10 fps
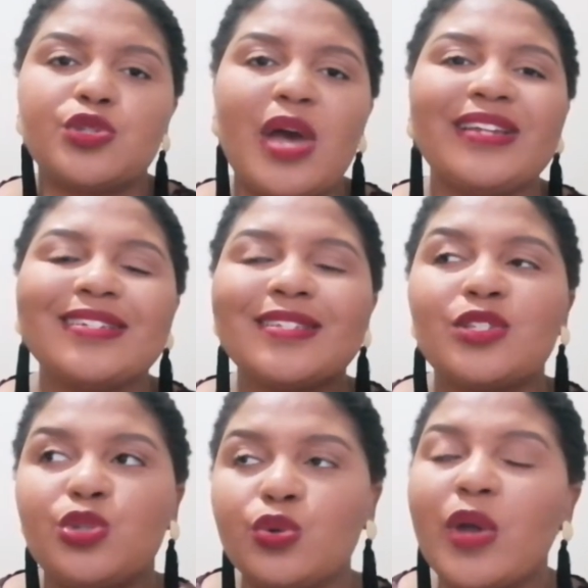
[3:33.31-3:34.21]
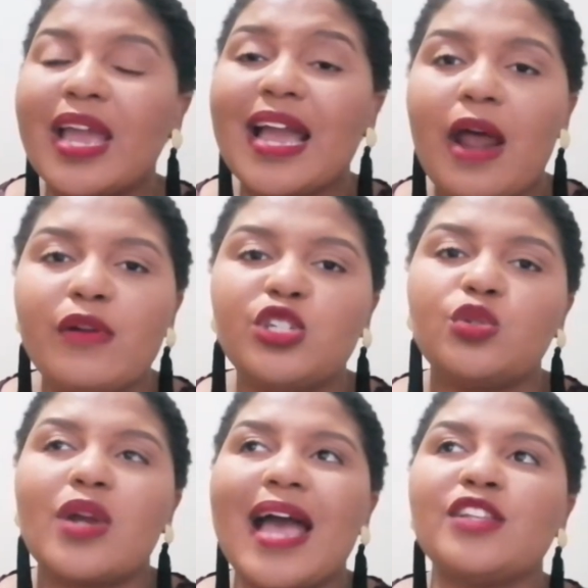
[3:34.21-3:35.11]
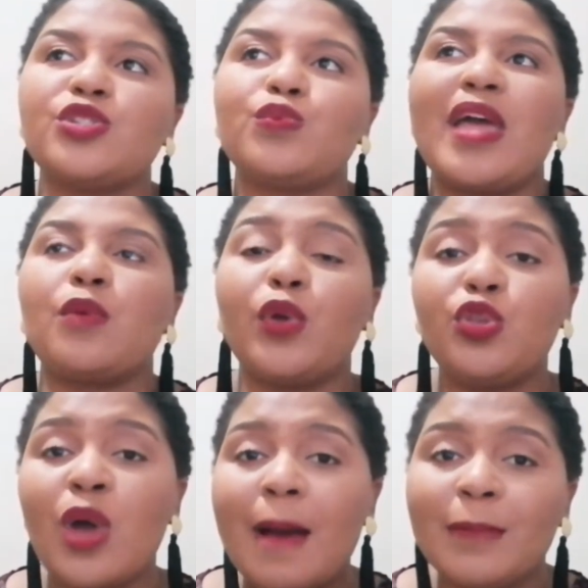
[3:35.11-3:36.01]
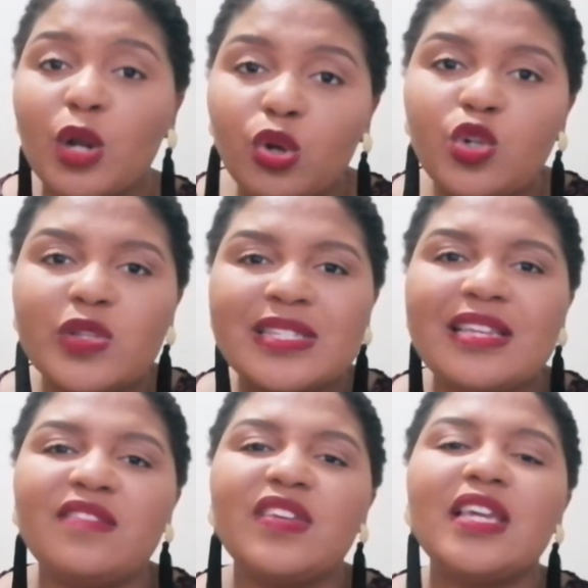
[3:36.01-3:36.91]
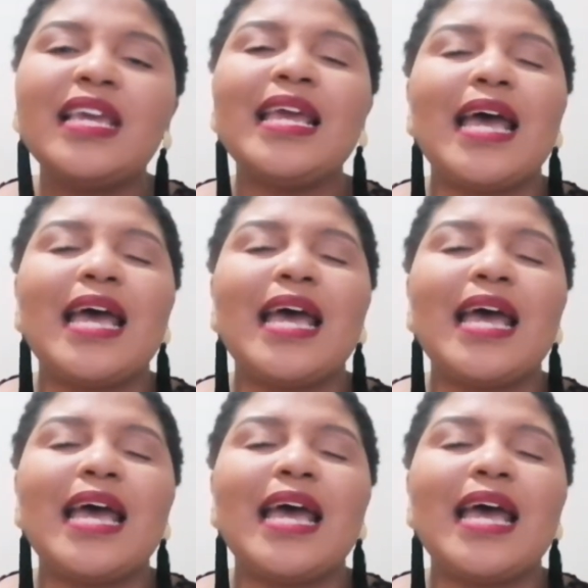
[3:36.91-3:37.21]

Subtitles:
So I just do encourage you guys that when you upload your CV,